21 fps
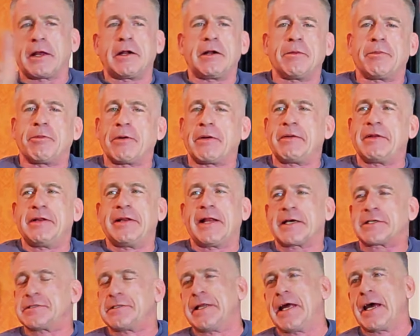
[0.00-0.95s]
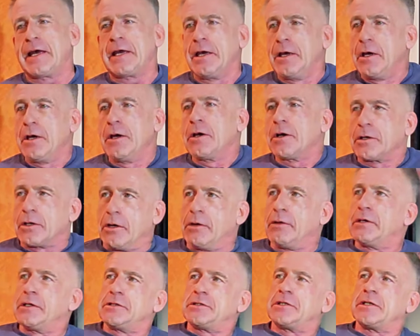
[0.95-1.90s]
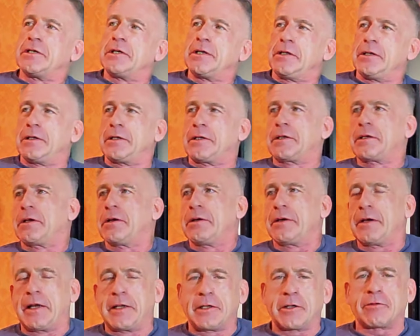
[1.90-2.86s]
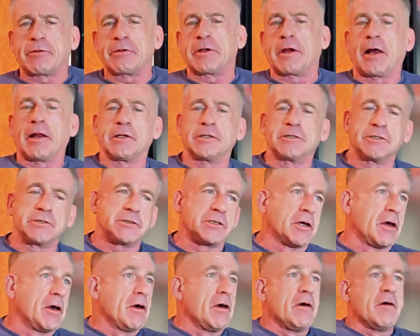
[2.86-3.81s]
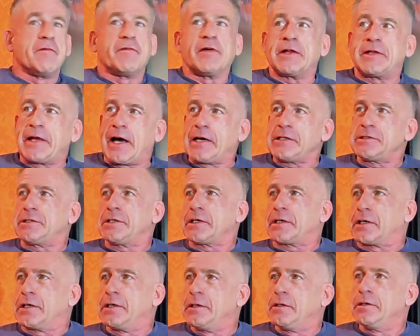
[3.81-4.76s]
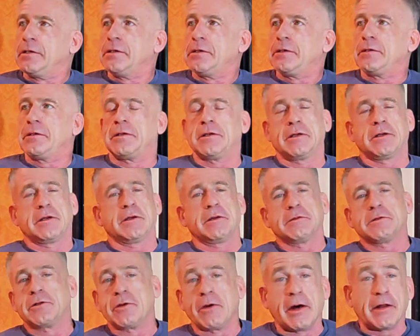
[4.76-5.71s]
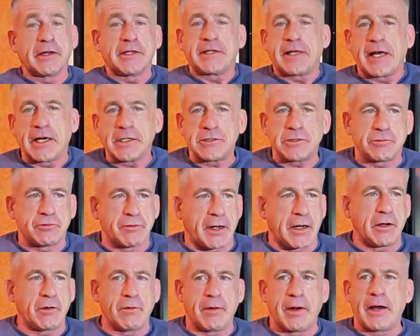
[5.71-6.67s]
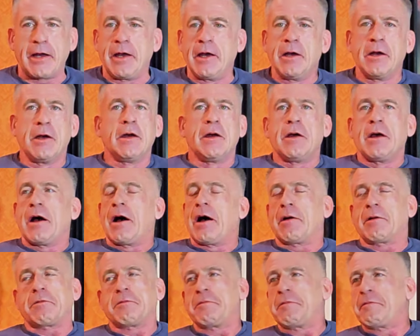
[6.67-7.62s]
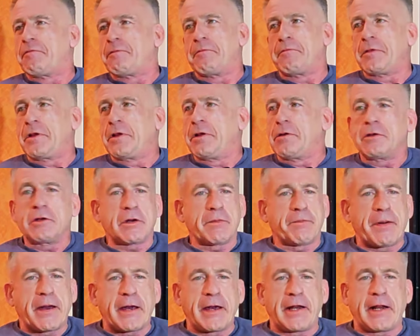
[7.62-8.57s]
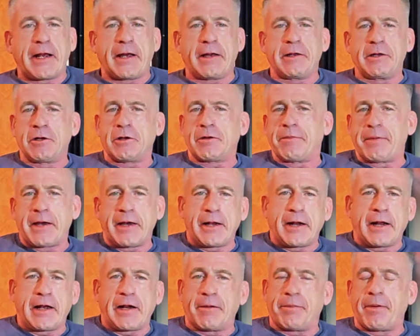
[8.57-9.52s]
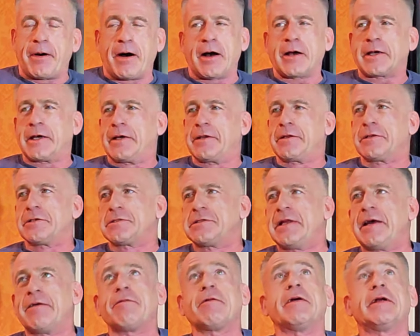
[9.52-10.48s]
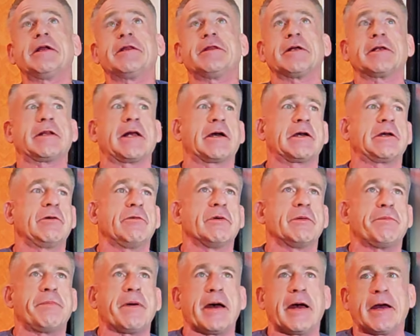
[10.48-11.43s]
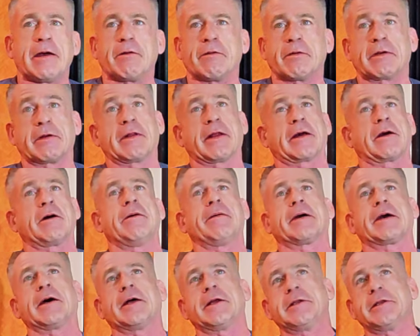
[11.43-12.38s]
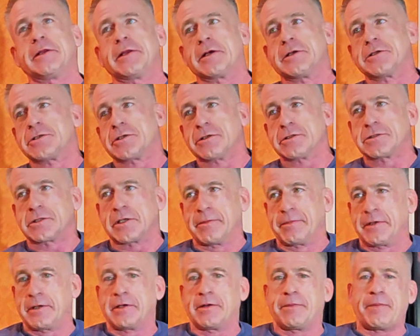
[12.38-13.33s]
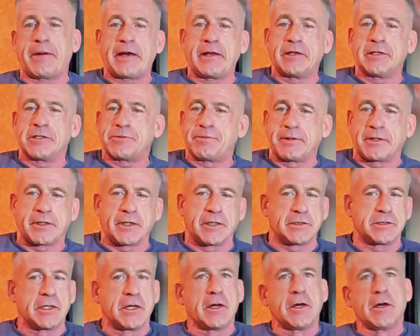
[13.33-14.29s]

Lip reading: appointment the next day, going to see, endocrinologist. Fantastic. Do all the tests right away. You can pay it out of pocket. There's never anything that you would pay where you're like, oh my God, I need the insurance company to pay this because